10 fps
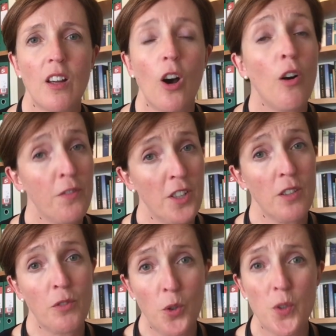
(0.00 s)
Often,
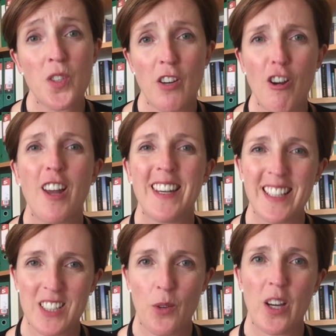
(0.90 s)
of course, there are
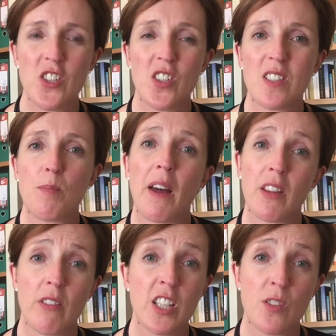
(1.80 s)
linked questions about
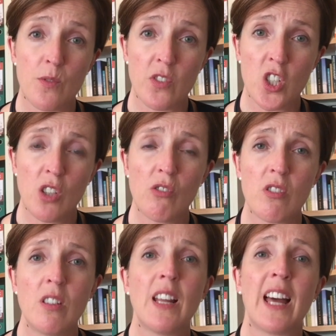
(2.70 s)
the arrangements for
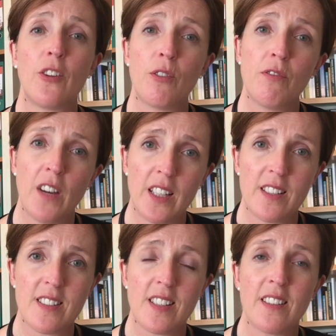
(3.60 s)
children and on
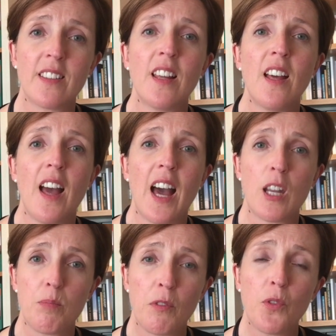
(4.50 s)
finances,
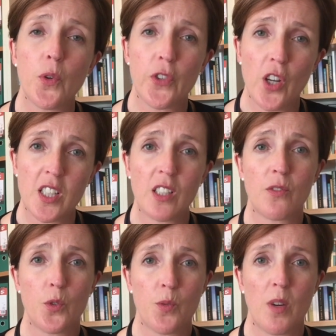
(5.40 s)
and before starting a
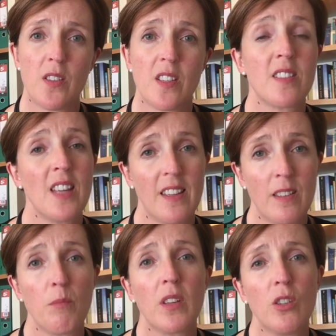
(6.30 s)
divorce process, that's
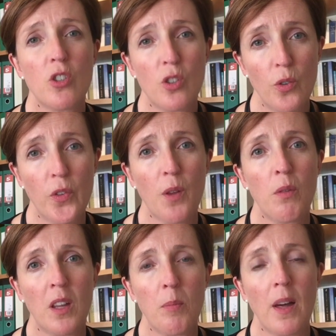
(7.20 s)
something you should also
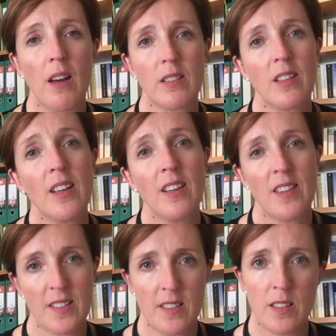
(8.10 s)
think about.
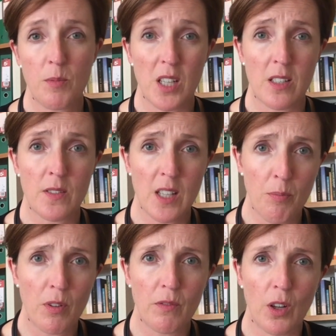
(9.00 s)
That's the subject of
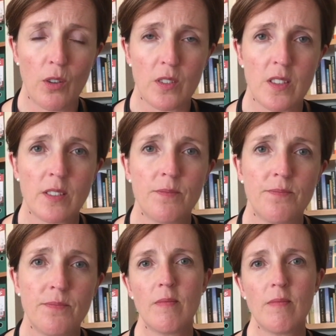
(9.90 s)
separate vlogs.
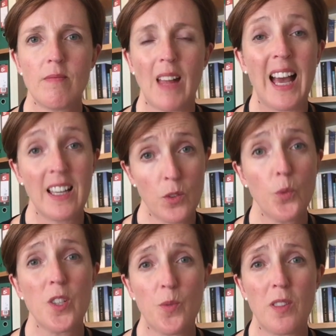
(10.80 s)
As
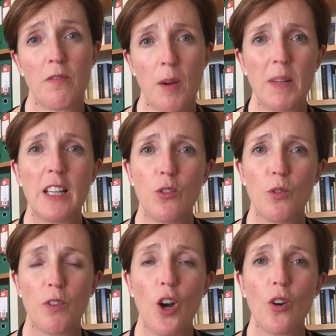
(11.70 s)
always with the Family
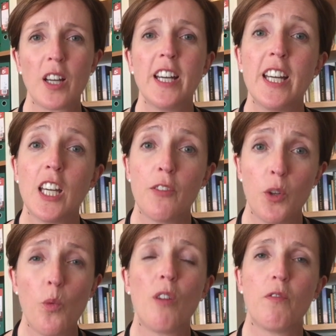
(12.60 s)
Law Vlog, if
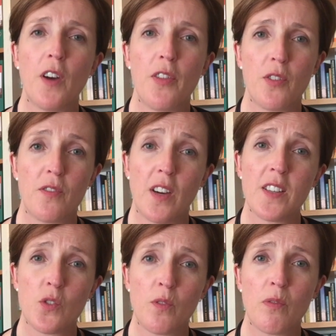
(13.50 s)
you want further
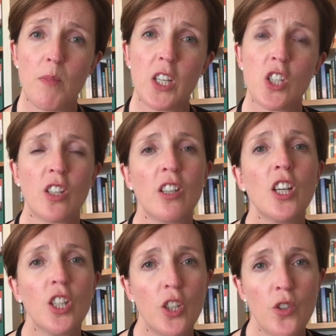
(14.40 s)
advice or information,
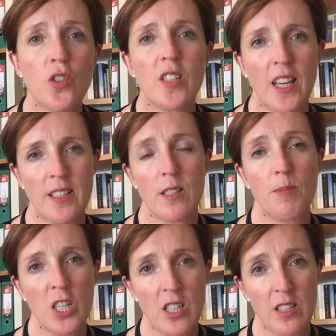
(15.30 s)
you should take some
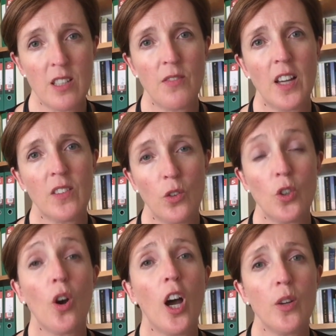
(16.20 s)
specialist advice on
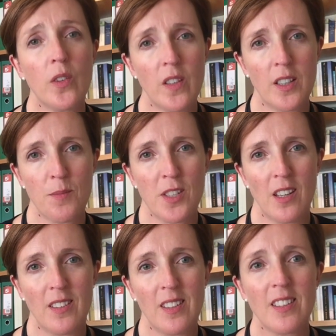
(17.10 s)
your own
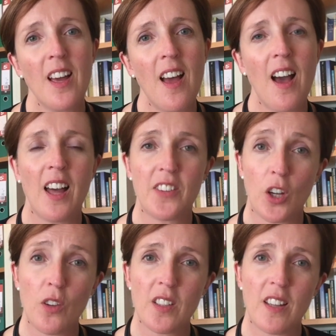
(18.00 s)
circumstances, and the
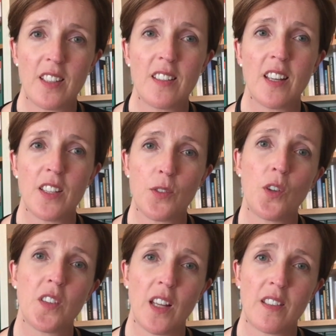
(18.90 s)
contact details for
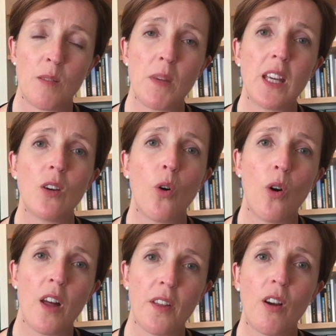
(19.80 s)
contacting me
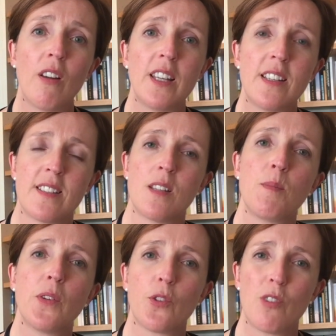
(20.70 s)
or other colleagues in the
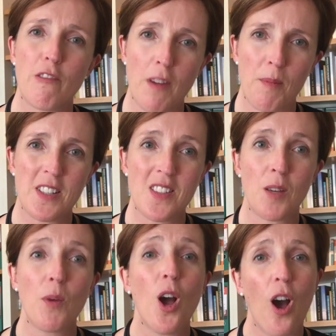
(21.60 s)
Mills & Reeve family
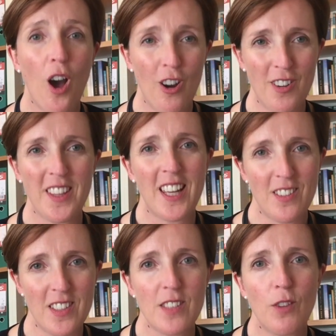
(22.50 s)
team are at the end of this